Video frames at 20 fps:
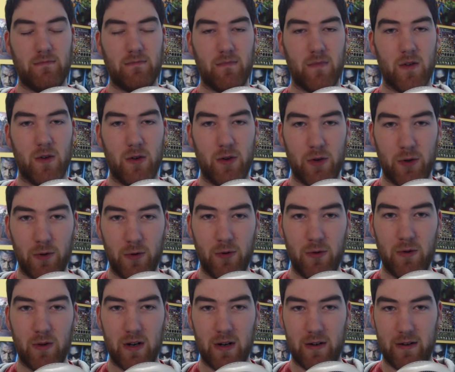
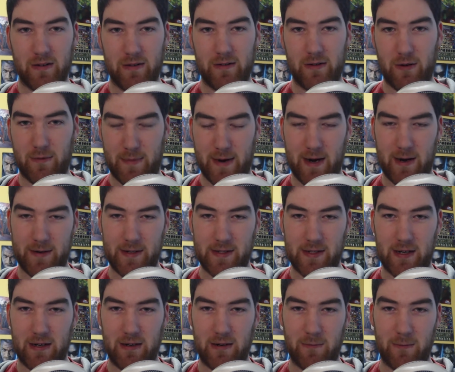who her parents
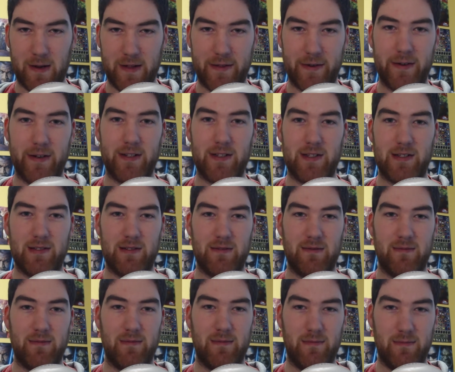are, whether it's
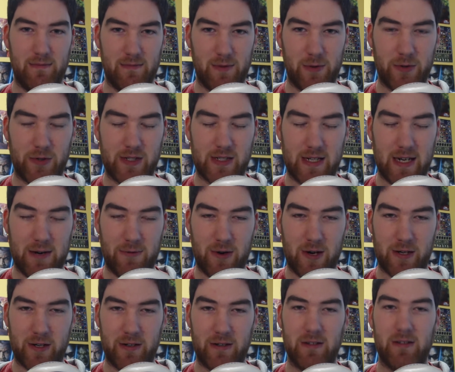Luke
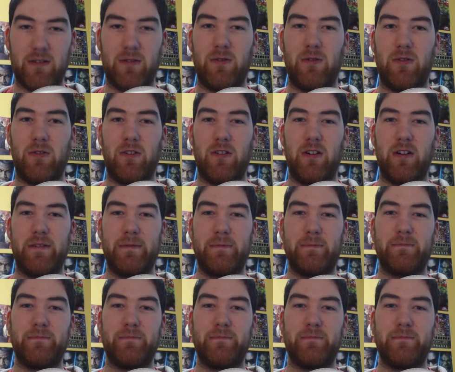Skywalker or